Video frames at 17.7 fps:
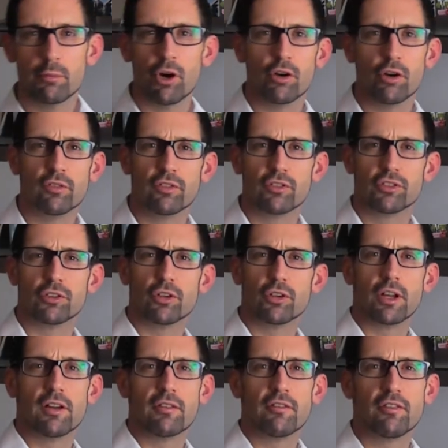over for sort of
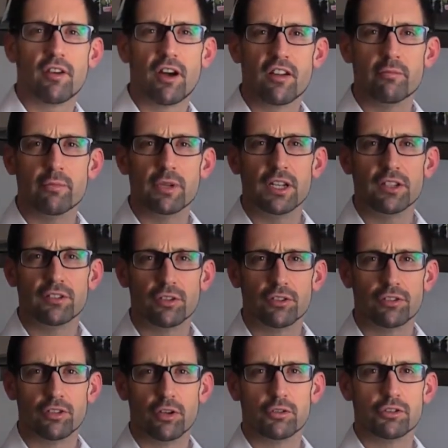like 5 minutes or
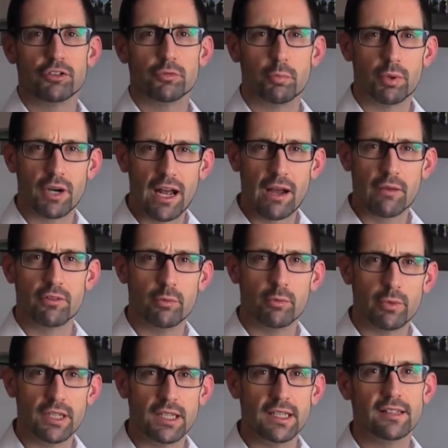so, just brown the
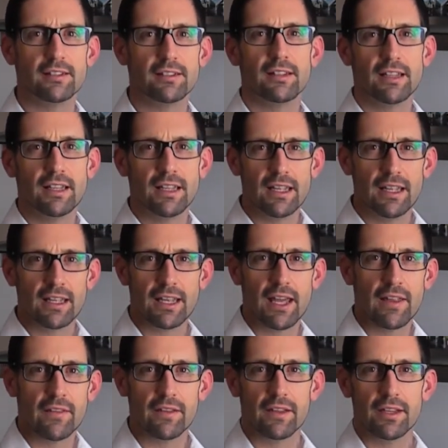meat,
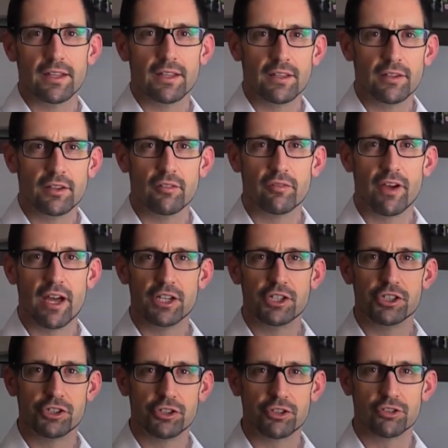get the veg
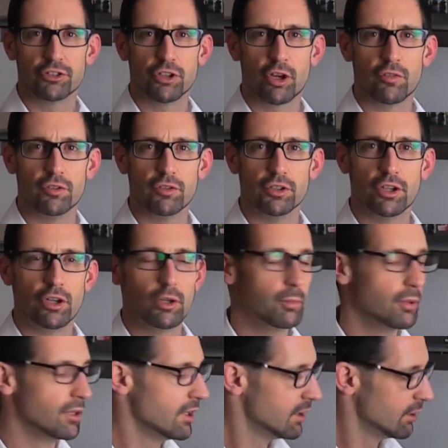just softened
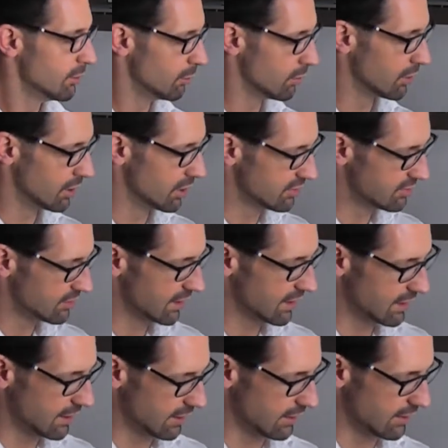up. We're going to stick
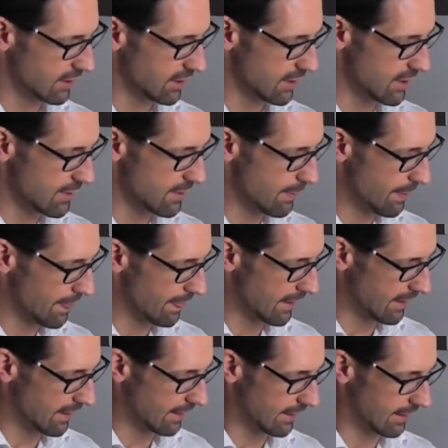it in the
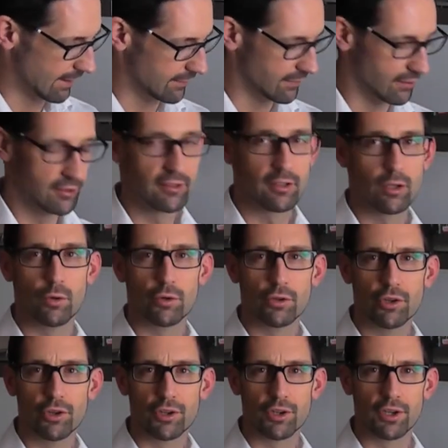slow
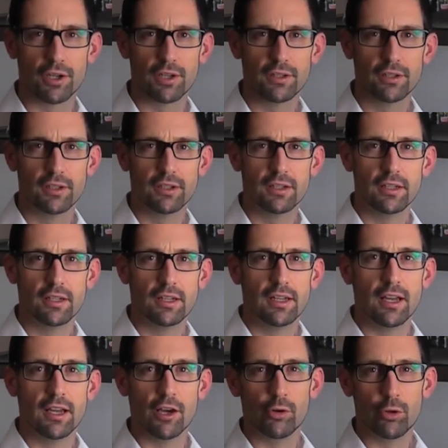cooker,
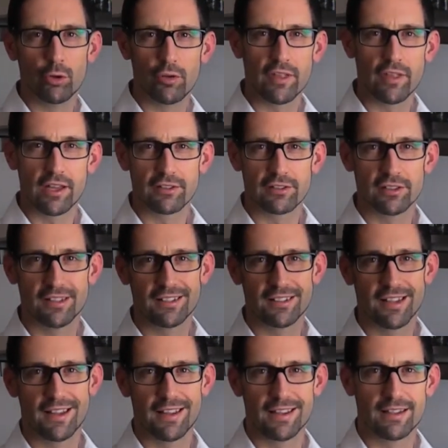and all of that's going to
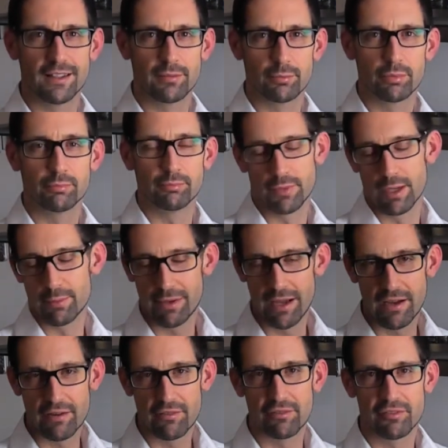take
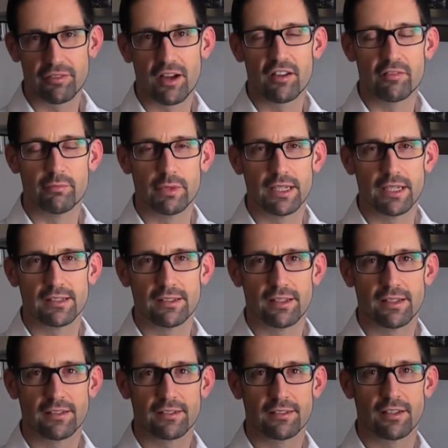about 5 minutes,
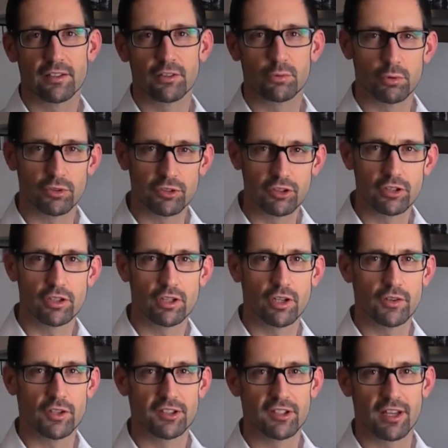let's say. So we'll turn
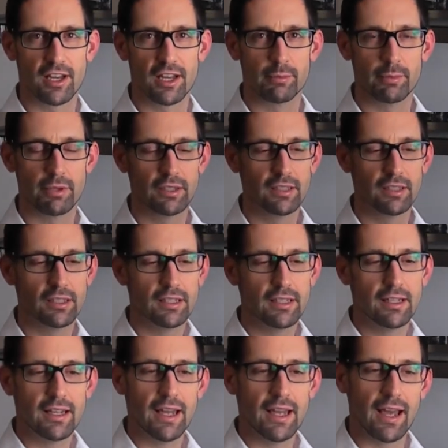on the timer
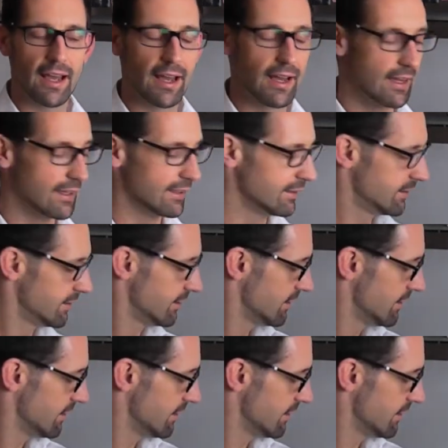and